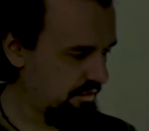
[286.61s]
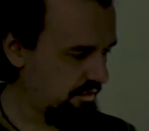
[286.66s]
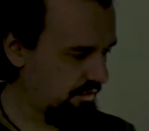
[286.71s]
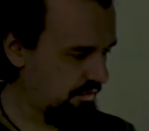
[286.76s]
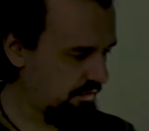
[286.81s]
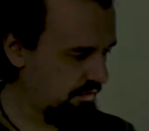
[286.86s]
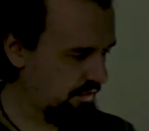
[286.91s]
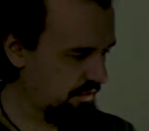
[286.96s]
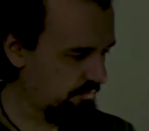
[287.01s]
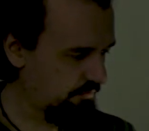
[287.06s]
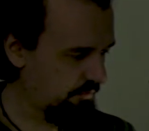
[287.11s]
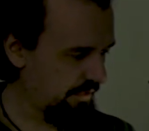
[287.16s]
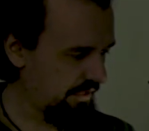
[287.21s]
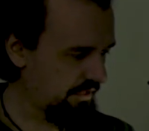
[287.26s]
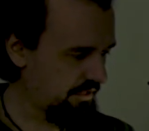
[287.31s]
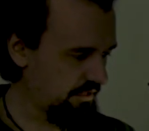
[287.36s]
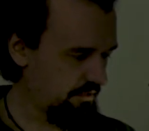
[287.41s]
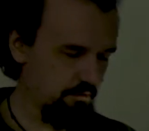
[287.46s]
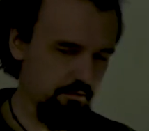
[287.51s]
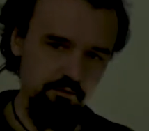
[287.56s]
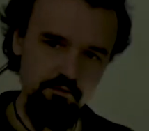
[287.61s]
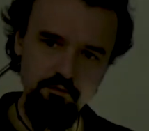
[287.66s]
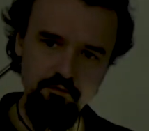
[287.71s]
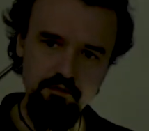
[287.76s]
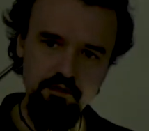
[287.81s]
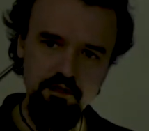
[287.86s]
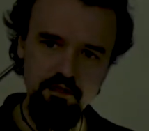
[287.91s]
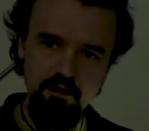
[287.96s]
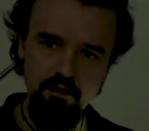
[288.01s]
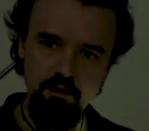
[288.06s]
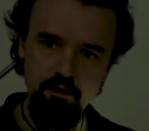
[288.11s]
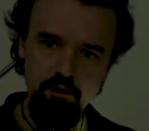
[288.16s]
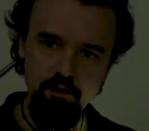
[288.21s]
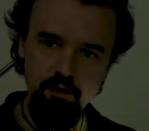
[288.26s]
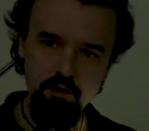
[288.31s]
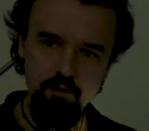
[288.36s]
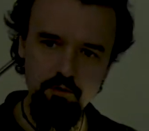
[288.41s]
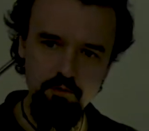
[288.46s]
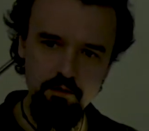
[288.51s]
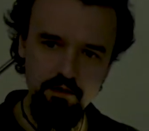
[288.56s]
all the way to the
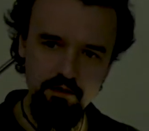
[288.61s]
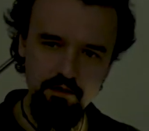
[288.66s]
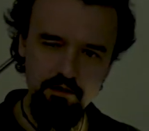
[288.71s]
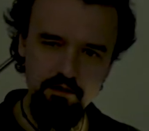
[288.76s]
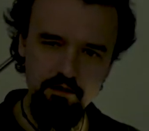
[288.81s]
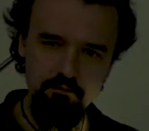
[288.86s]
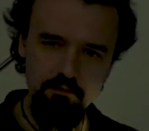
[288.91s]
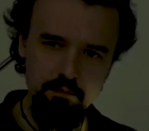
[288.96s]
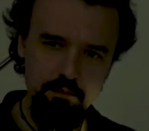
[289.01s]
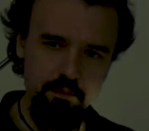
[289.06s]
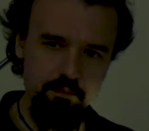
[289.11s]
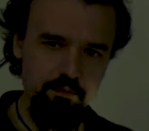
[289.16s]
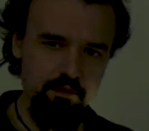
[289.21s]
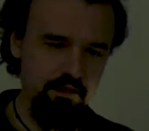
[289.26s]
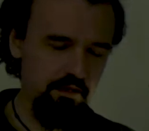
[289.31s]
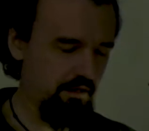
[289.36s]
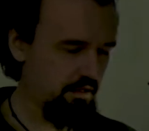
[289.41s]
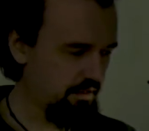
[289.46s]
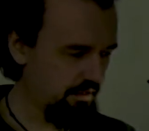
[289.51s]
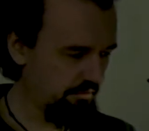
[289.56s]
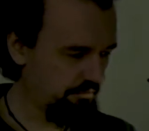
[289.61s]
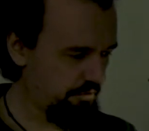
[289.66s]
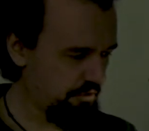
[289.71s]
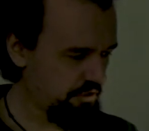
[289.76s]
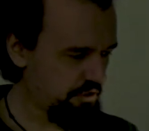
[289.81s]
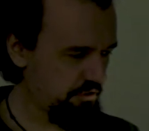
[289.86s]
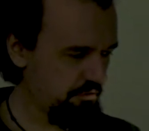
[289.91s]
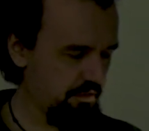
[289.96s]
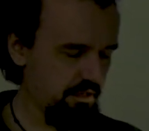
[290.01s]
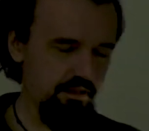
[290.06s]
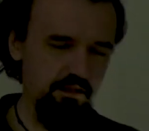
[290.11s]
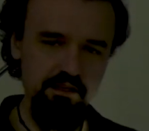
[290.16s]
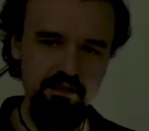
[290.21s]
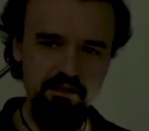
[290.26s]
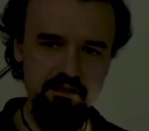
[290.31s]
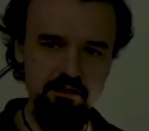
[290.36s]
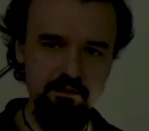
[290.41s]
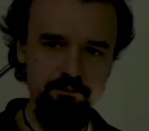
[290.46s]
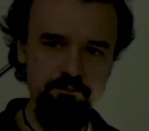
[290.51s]
logo? Remember, if you're shooting this